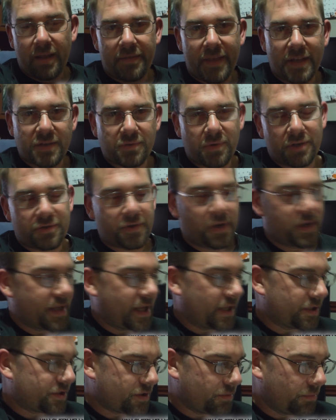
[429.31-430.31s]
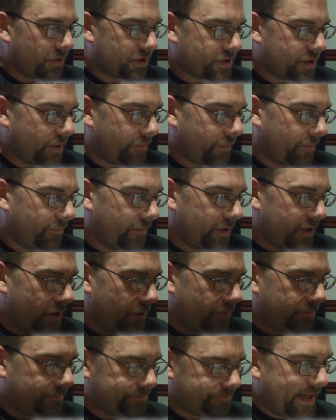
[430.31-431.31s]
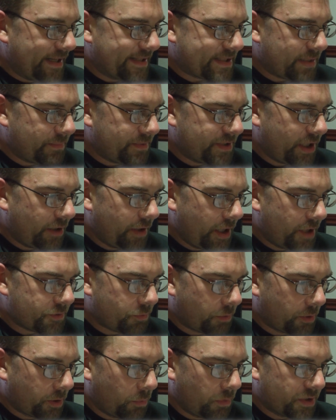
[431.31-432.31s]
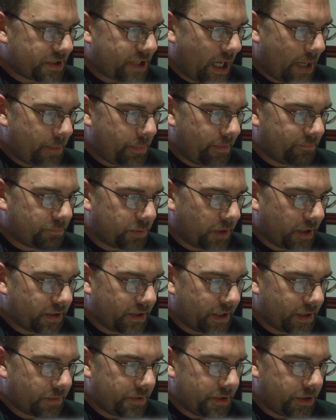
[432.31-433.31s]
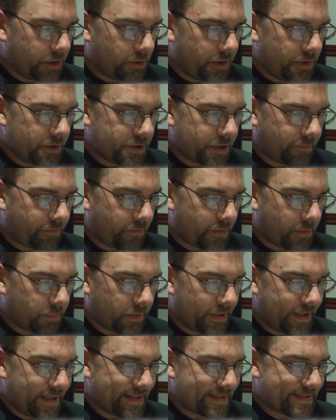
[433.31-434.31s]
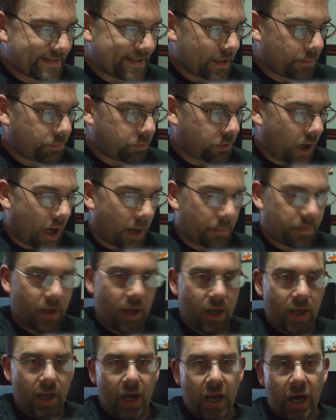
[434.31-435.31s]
That's why I try to catch so much stuff on video. Dead End Cemetery, I was wondering what type of blood liquid you're using for the bleeding sink prop